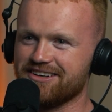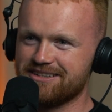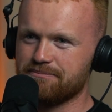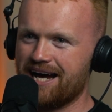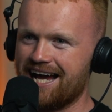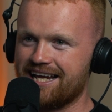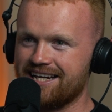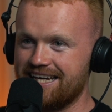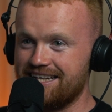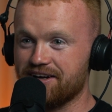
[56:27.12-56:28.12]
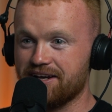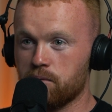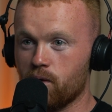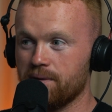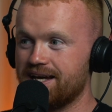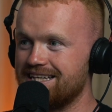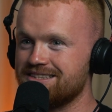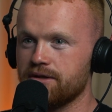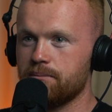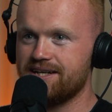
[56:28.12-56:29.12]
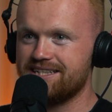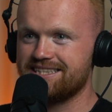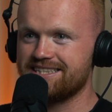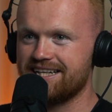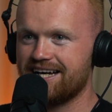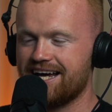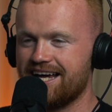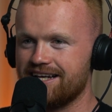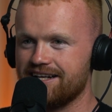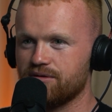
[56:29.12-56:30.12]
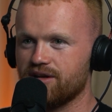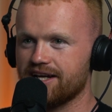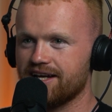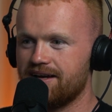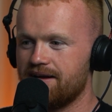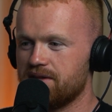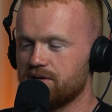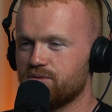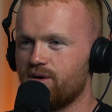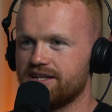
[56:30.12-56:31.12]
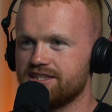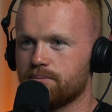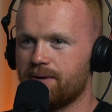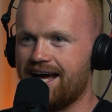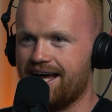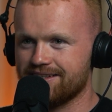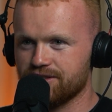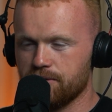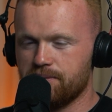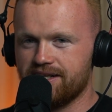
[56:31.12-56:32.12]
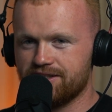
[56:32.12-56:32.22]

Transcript: on his back, and he like proper gets on the pitches and that. And then he'll like. There was one in Japan. Type in